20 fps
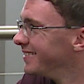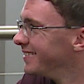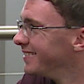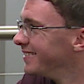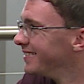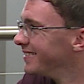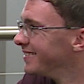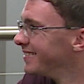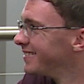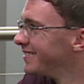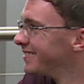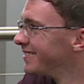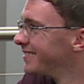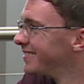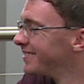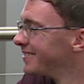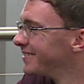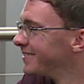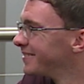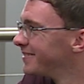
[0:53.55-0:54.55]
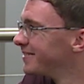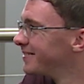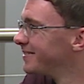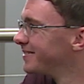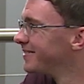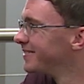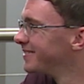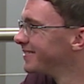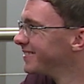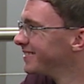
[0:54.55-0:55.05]

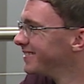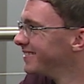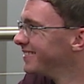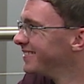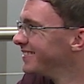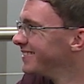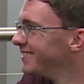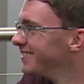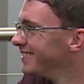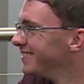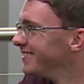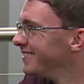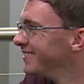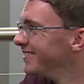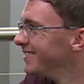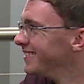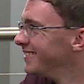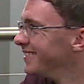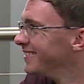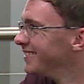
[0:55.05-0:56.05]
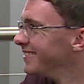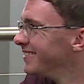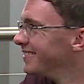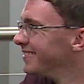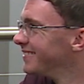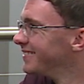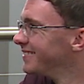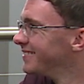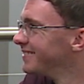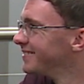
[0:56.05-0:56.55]

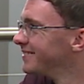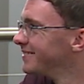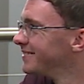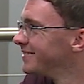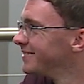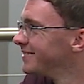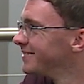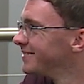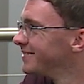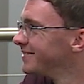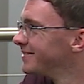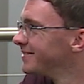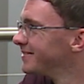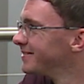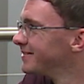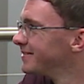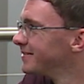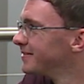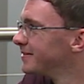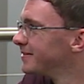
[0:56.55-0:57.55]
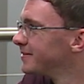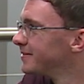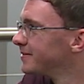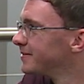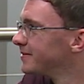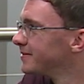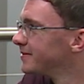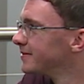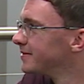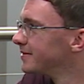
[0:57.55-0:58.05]

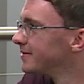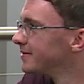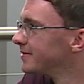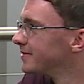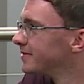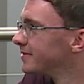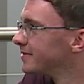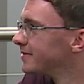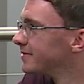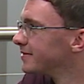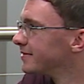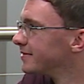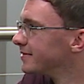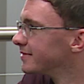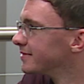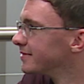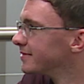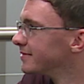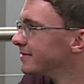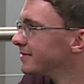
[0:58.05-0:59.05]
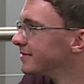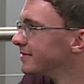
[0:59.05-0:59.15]
This person isn't speaking.